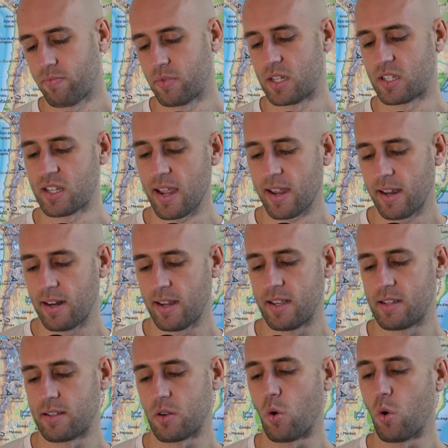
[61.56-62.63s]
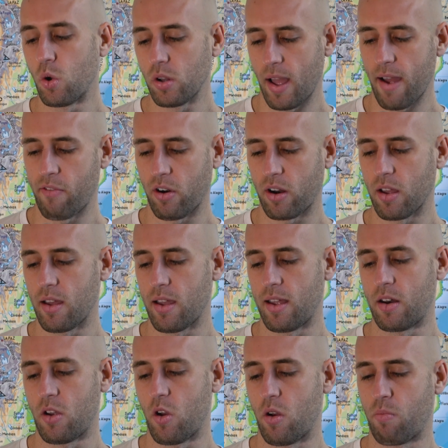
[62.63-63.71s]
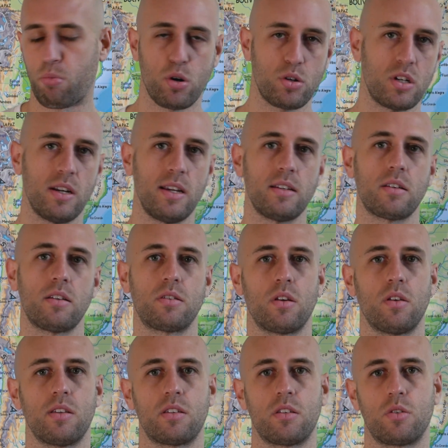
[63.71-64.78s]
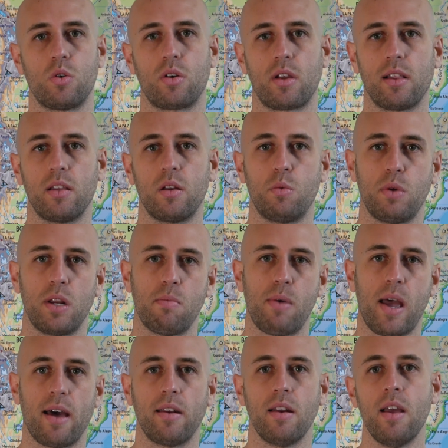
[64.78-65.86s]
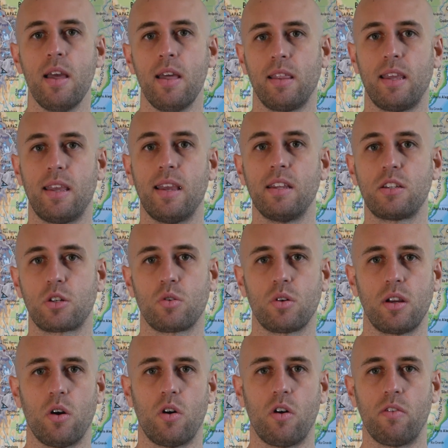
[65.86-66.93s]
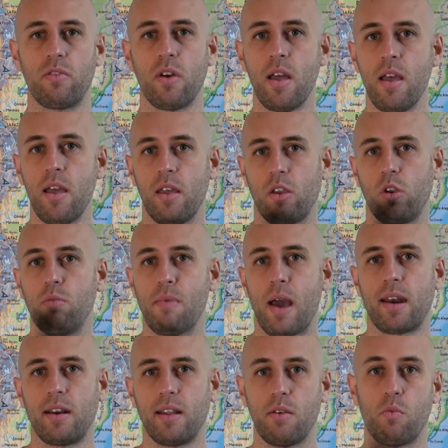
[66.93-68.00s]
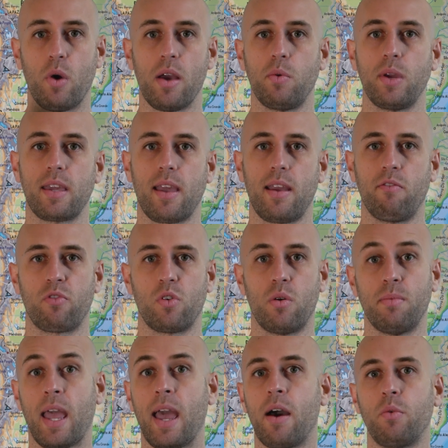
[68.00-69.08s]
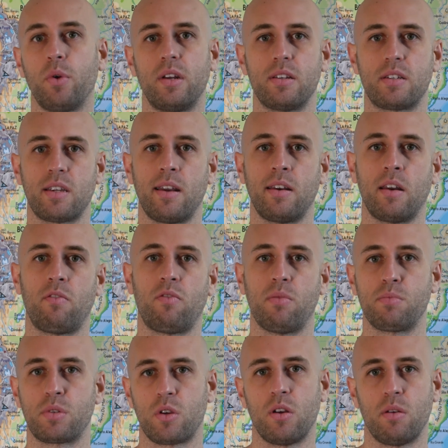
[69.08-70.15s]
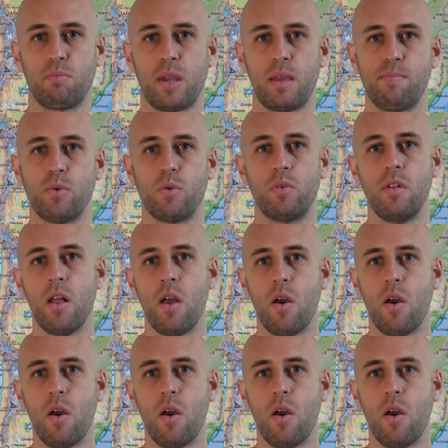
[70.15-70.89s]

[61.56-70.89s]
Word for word: The second is all Africa and her progenies. So this is talking a little bit about the history of humanity, where we came from, how we're descended from certain people,